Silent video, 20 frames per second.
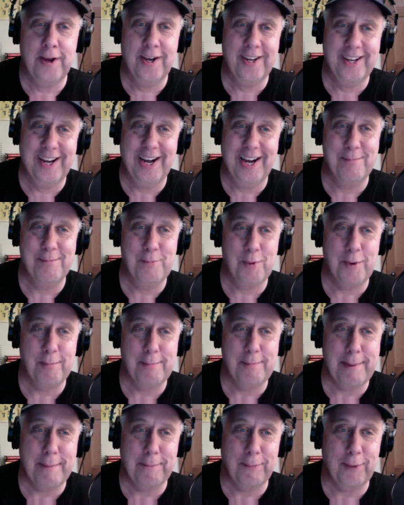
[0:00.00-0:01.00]
I'm
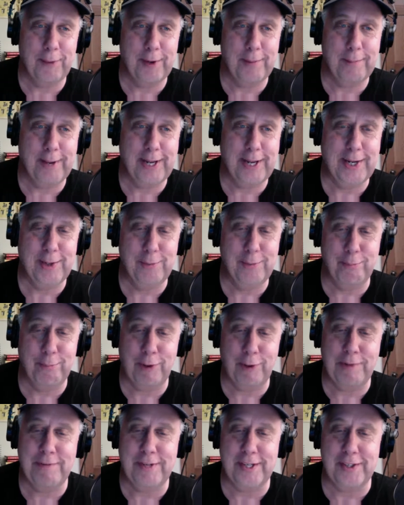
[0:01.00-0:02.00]
remembering my own
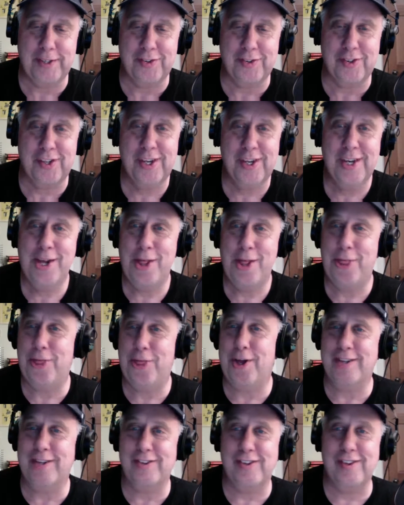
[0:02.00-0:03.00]
previous
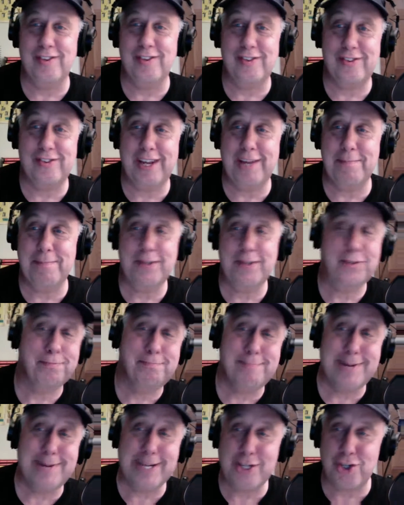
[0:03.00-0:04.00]
thoughts and statements
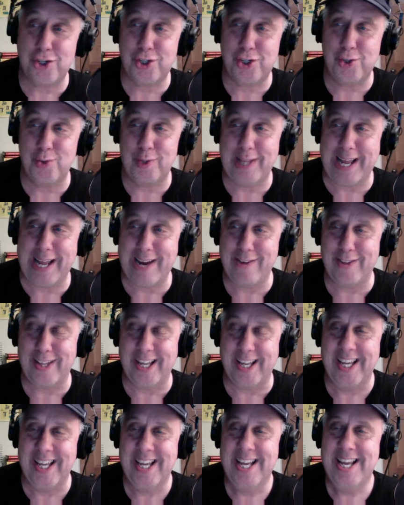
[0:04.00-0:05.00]
much too
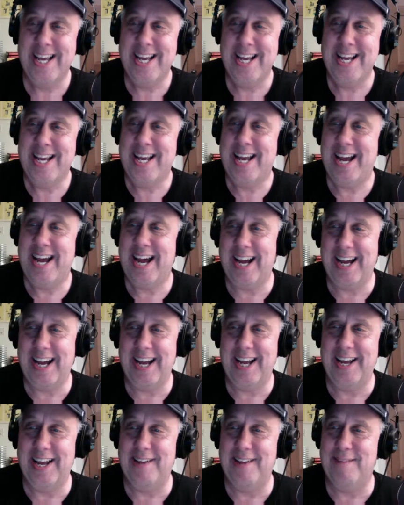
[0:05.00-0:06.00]
loudly.
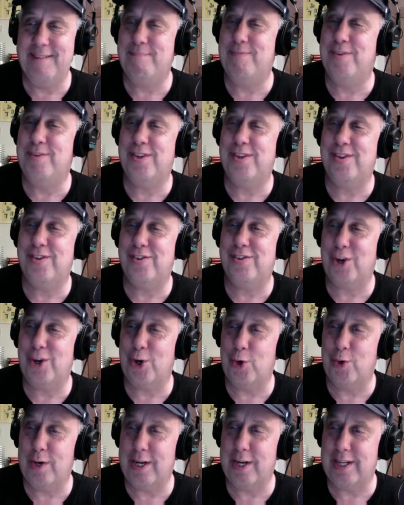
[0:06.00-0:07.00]
Uh,
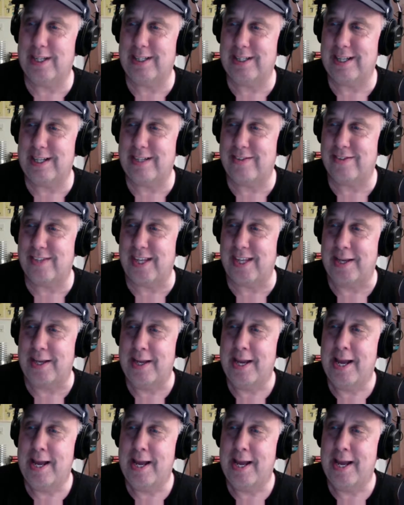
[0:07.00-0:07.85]
so let's see.